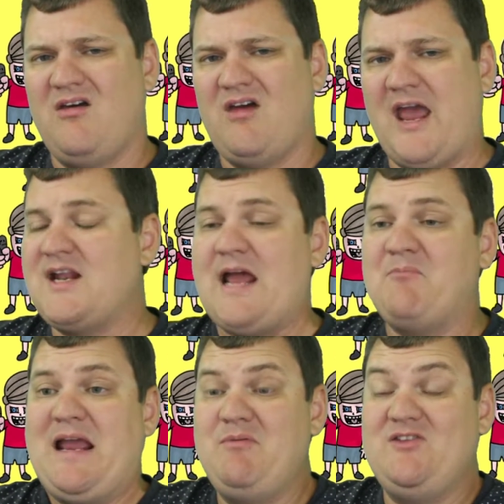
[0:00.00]
And
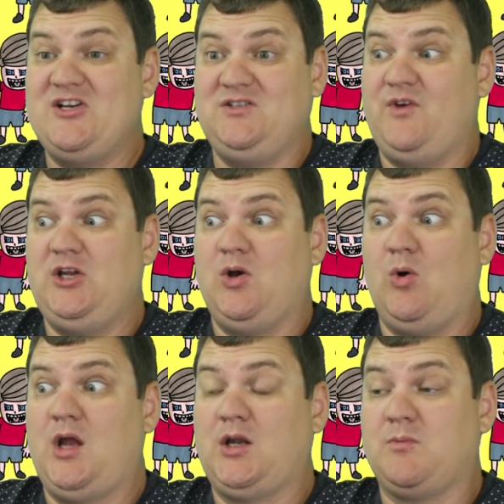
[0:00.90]
maybe this video will
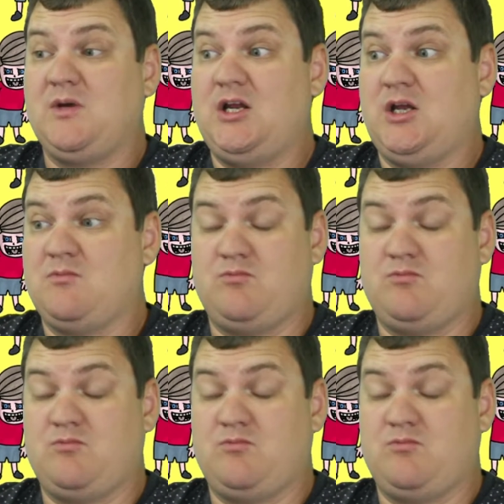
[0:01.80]
end up getting